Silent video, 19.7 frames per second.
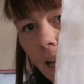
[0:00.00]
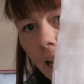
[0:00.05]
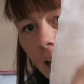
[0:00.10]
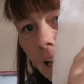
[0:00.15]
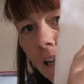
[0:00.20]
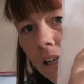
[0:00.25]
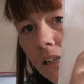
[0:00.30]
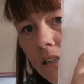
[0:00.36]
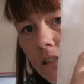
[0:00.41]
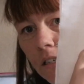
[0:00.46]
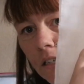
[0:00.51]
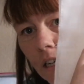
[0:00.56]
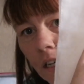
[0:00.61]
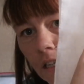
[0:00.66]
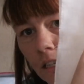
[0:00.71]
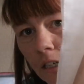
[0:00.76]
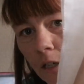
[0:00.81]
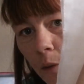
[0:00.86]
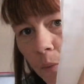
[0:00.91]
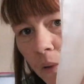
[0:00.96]
Ellie
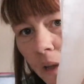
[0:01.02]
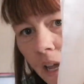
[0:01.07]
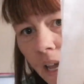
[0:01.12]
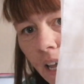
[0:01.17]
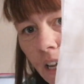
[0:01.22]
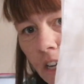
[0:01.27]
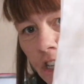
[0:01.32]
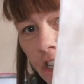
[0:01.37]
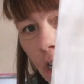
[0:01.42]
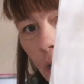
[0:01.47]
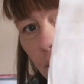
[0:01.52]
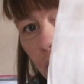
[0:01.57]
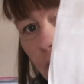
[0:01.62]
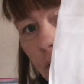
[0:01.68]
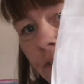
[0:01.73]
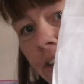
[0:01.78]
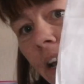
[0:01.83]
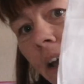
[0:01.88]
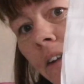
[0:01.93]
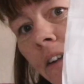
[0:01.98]
started up here, she
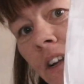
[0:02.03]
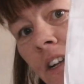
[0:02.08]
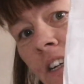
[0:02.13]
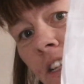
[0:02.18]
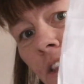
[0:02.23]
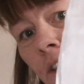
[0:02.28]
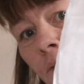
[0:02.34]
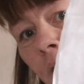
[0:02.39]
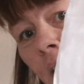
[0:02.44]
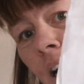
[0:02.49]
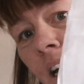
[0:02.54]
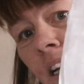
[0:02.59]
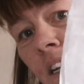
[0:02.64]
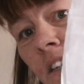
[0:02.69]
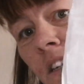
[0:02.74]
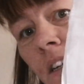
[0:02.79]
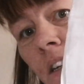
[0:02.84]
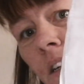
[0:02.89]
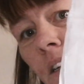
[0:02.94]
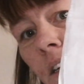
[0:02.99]
moved down and did the
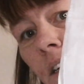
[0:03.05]
red.